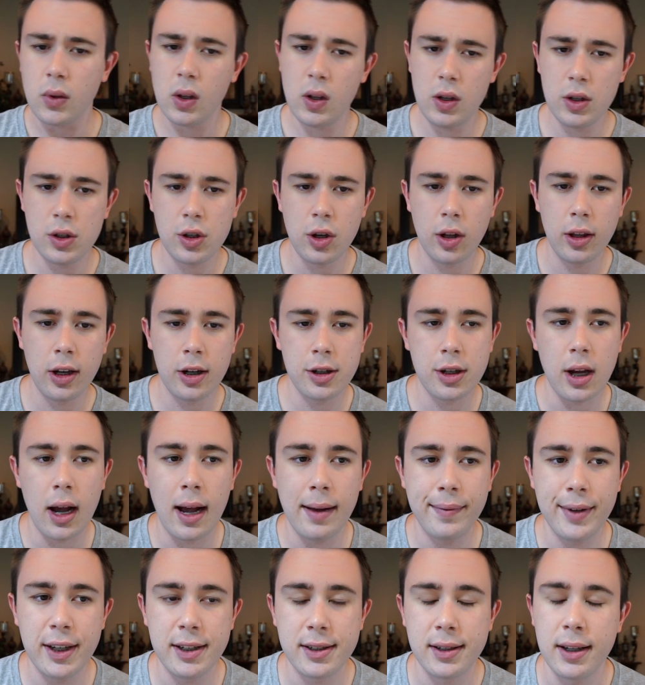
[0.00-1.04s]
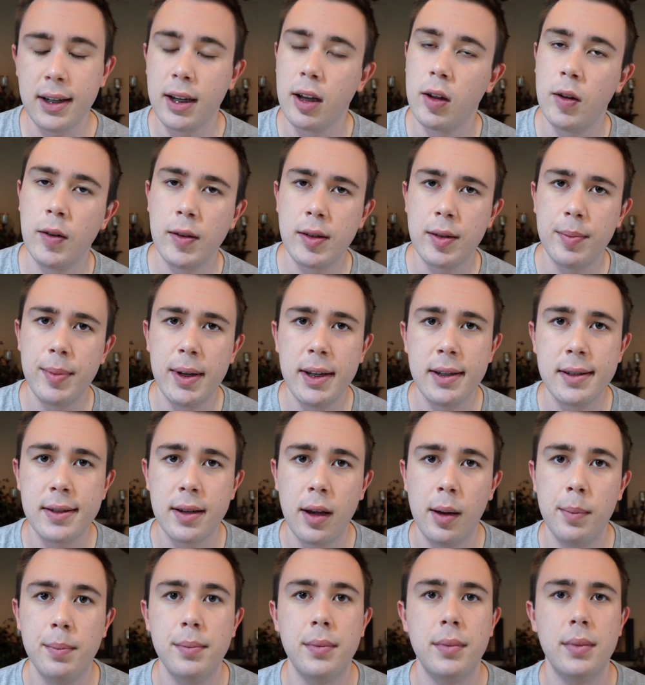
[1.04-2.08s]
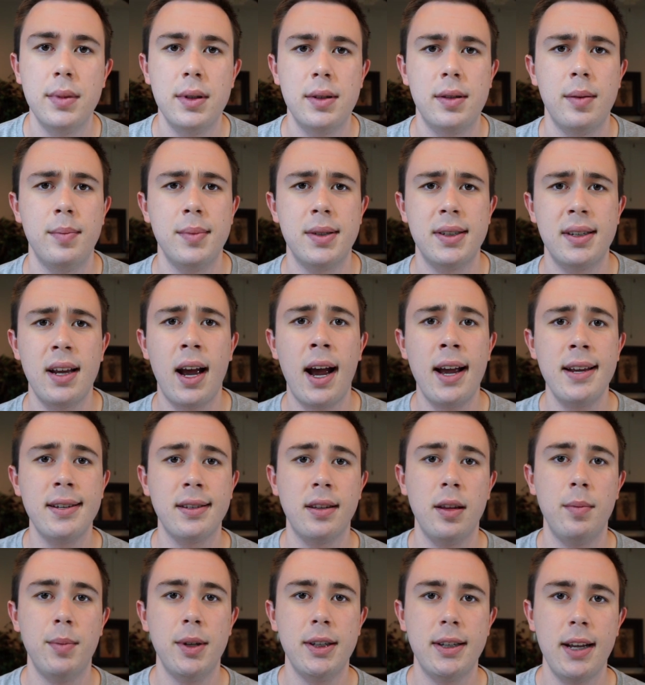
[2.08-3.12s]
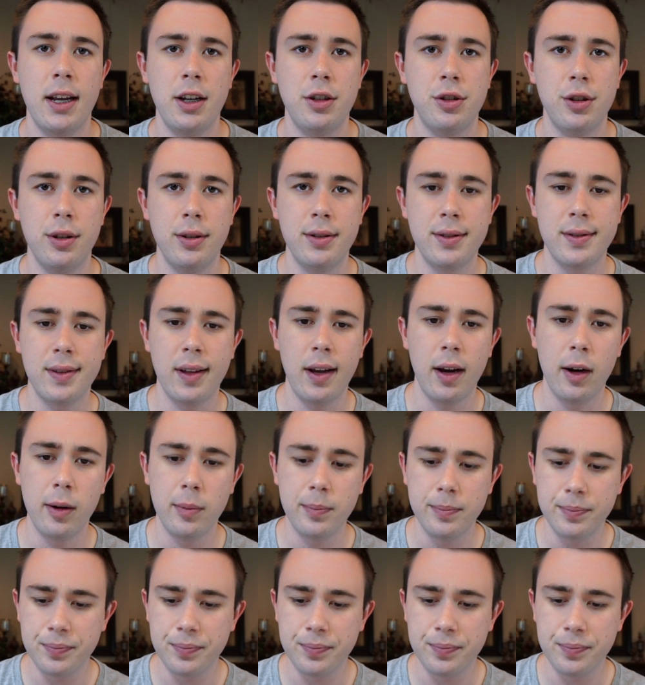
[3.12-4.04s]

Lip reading: so there's obviously going to be some size limitations there.